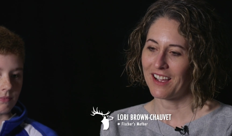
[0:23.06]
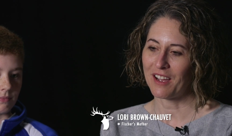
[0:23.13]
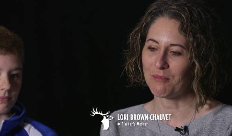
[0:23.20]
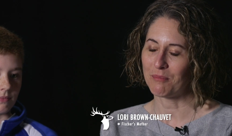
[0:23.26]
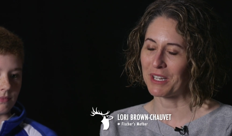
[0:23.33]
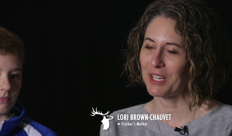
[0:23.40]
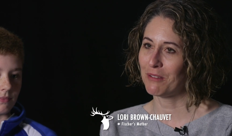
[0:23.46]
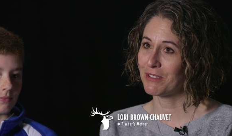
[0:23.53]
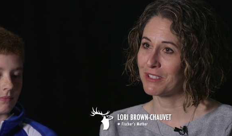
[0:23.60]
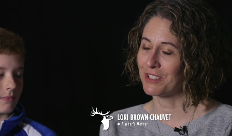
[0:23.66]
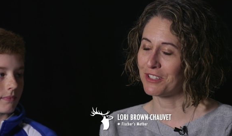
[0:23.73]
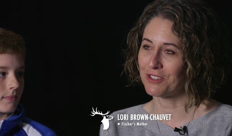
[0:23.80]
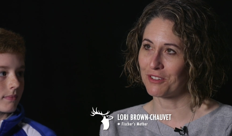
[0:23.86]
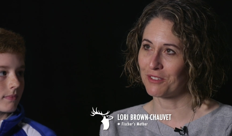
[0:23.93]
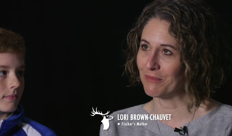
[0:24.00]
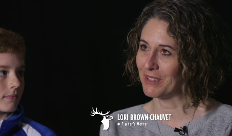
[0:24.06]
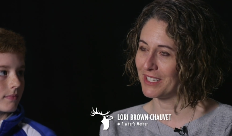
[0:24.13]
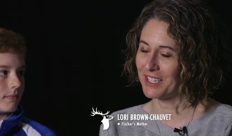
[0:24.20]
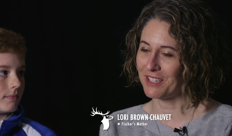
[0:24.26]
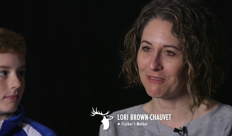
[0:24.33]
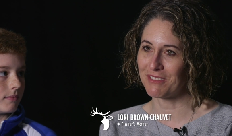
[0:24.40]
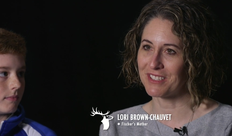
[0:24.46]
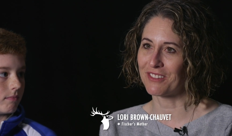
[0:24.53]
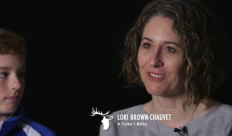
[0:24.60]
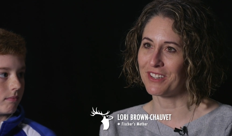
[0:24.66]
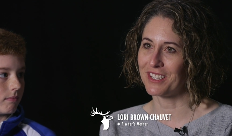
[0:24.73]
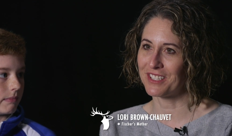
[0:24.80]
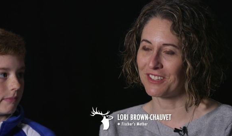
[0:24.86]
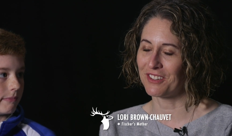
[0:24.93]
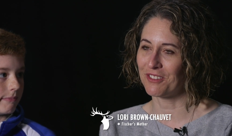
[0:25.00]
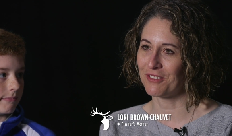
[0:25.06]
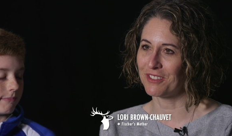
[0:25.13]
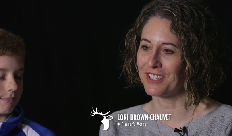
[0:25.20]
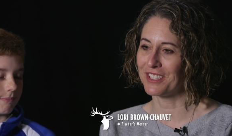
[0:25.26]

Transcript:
Speaker 1: uh, but he was determined. He was going to go